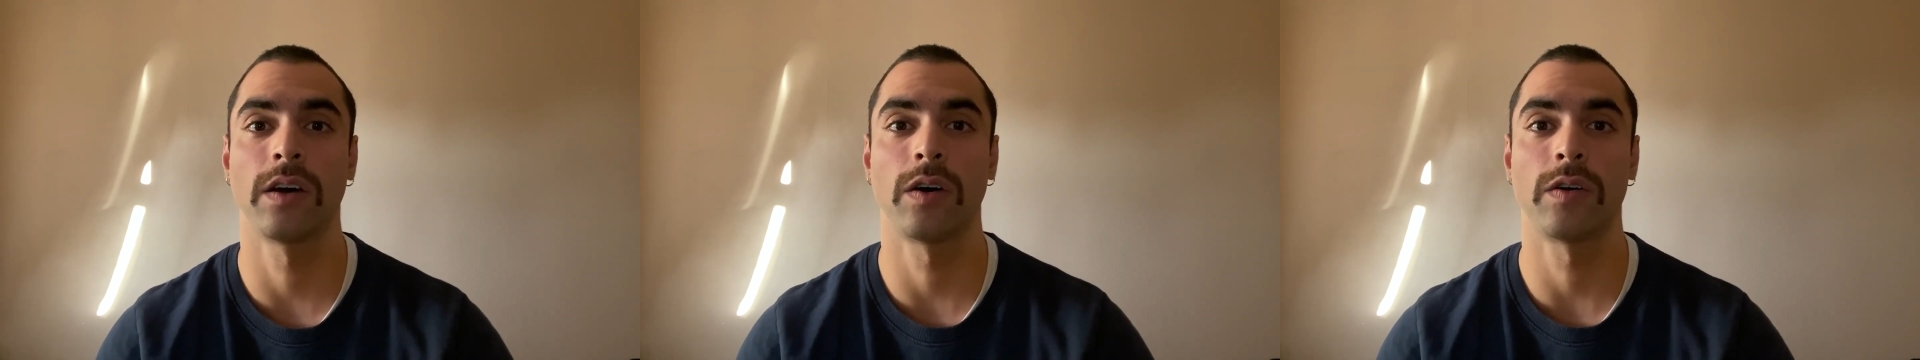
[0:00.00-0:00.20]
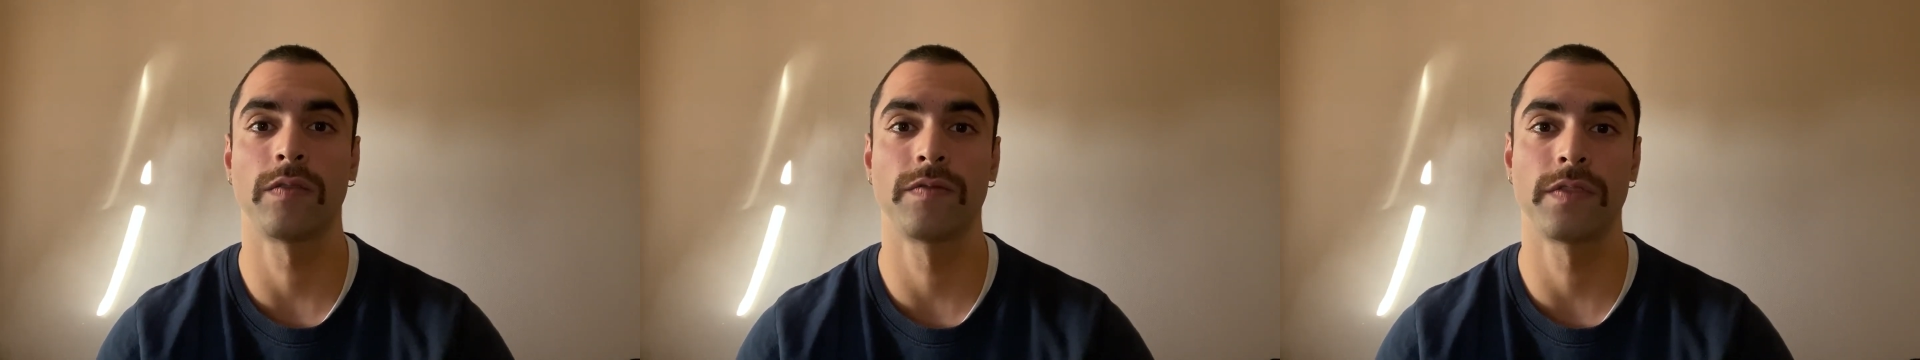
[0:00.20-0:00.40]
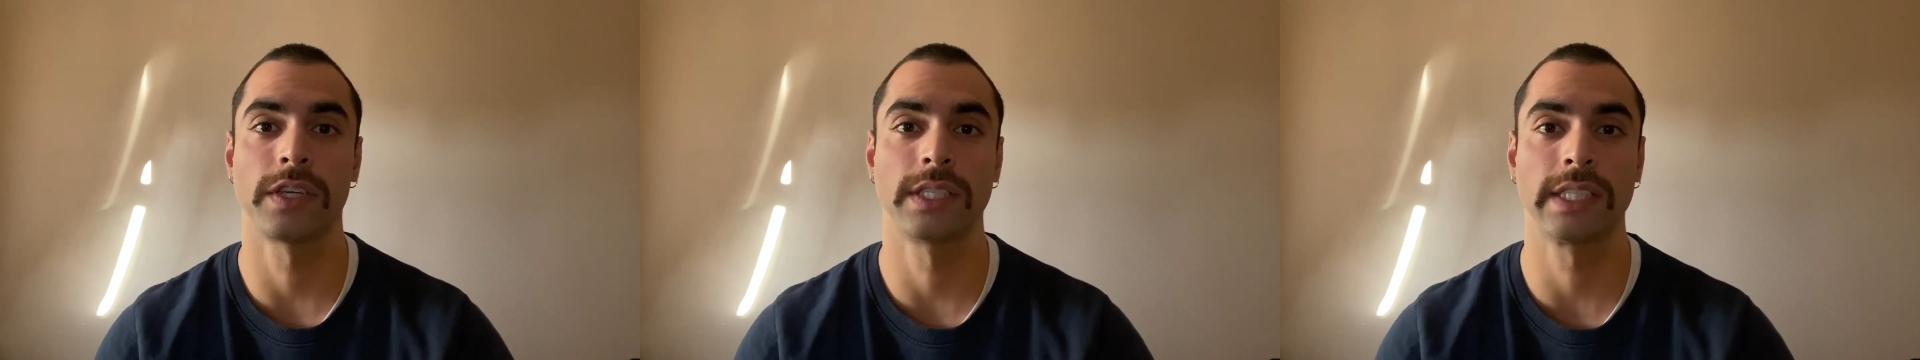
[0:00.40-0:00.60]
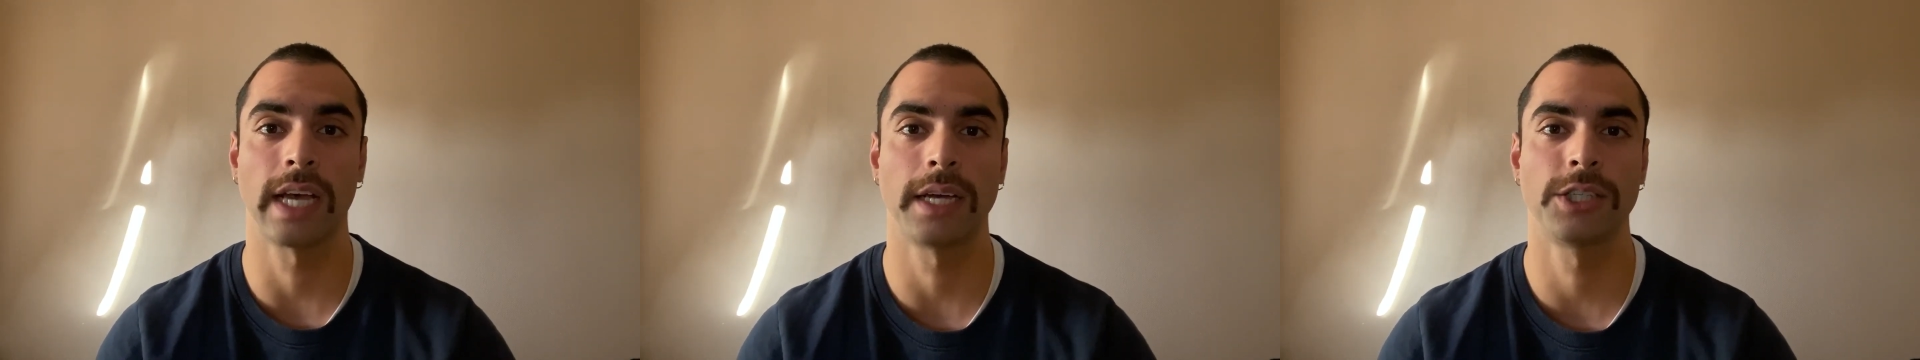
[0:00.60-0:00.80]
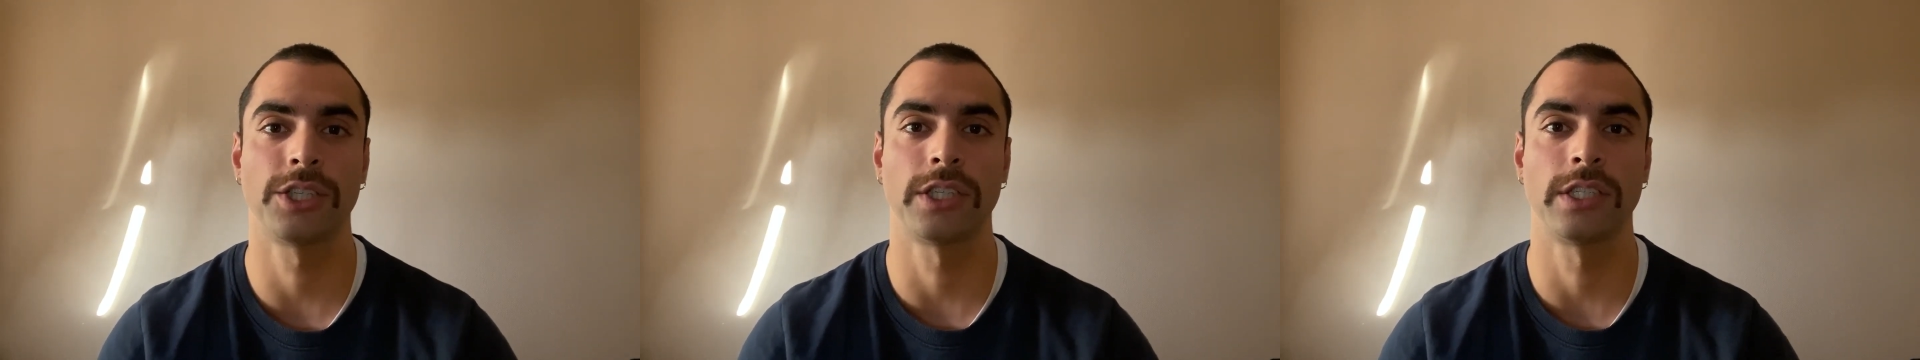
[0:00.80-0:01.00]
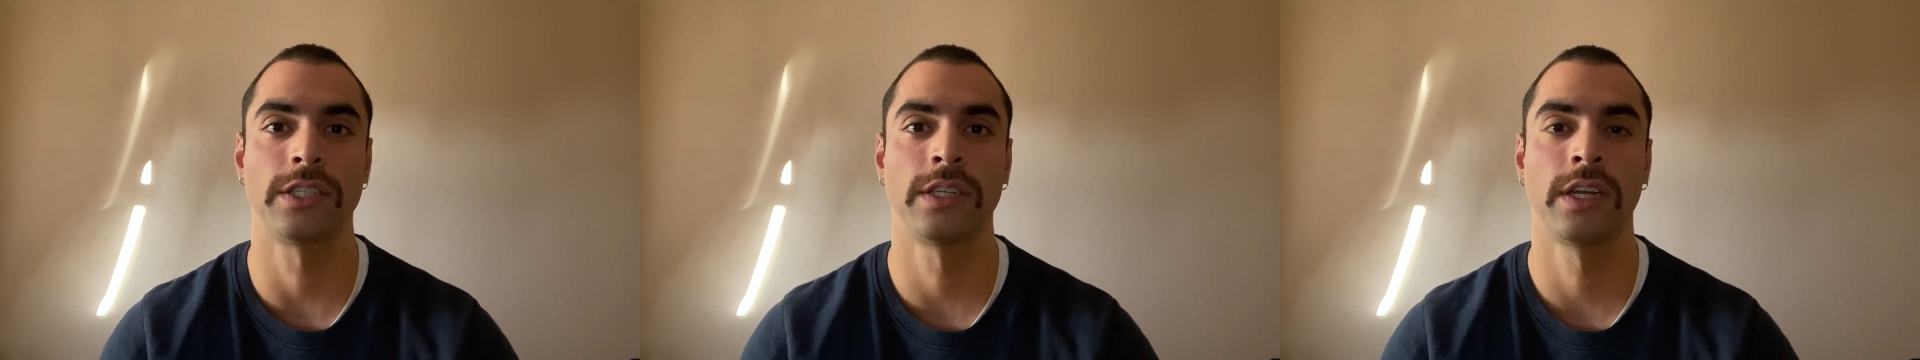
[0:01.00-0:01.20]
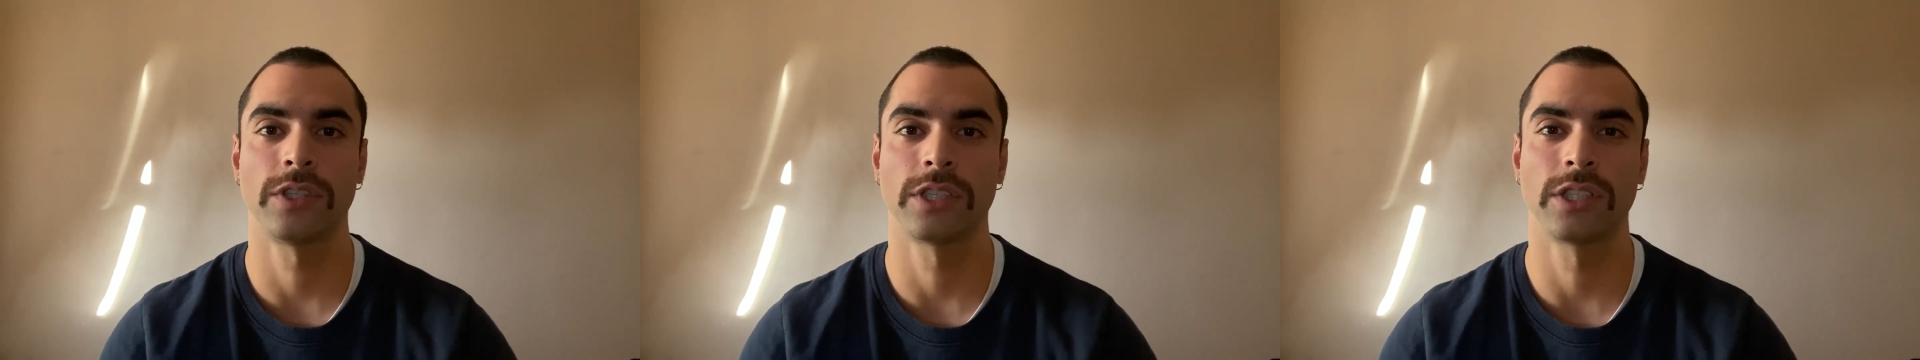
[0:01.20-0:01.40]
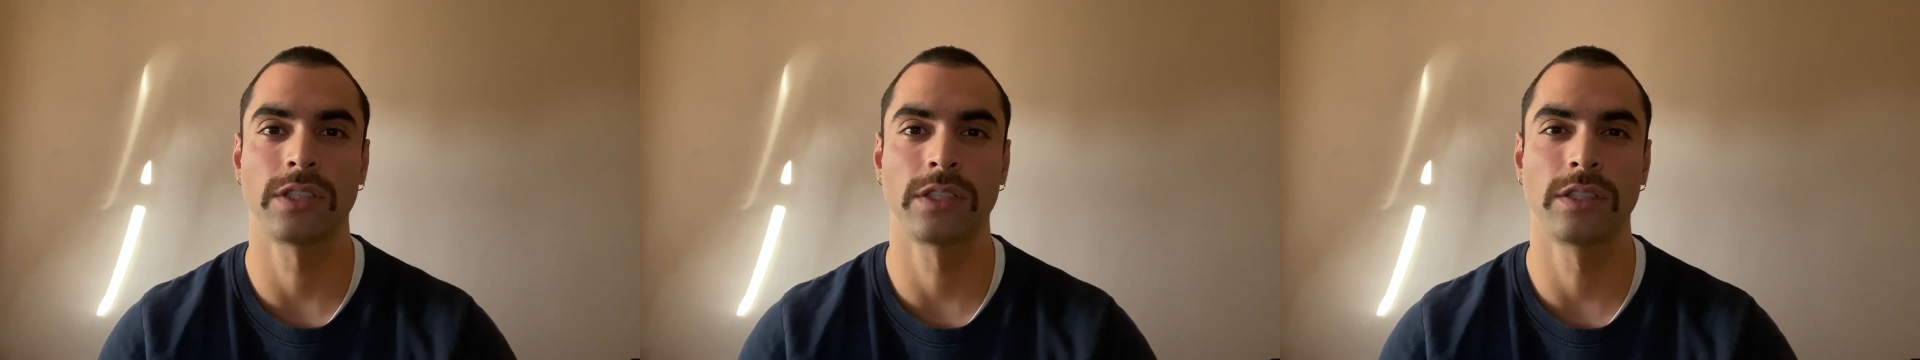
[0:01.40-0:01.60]
of the session
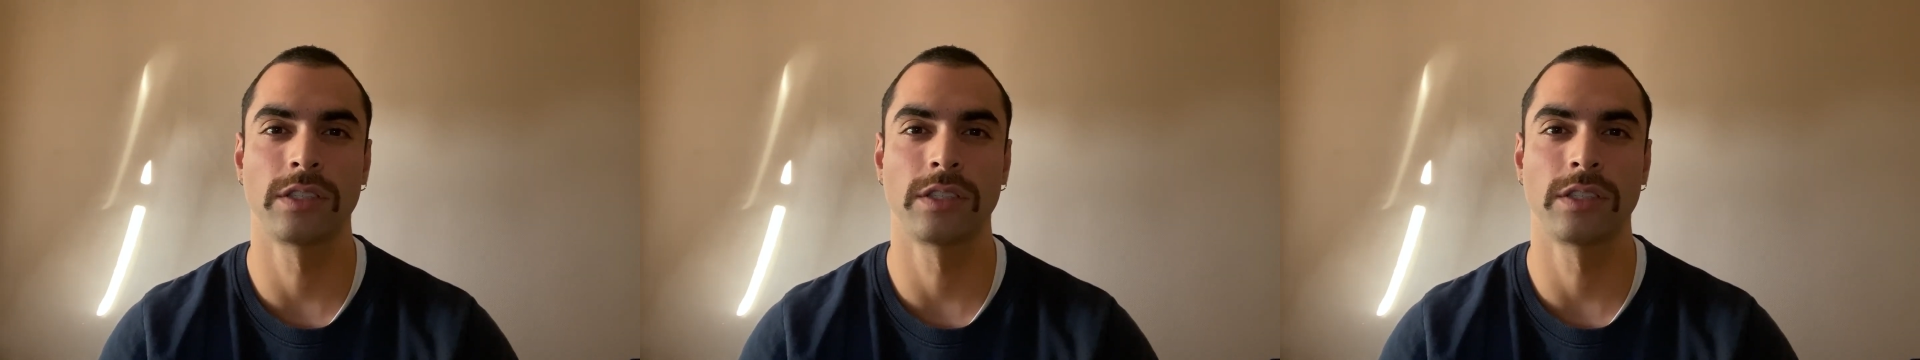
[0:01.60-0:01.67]
just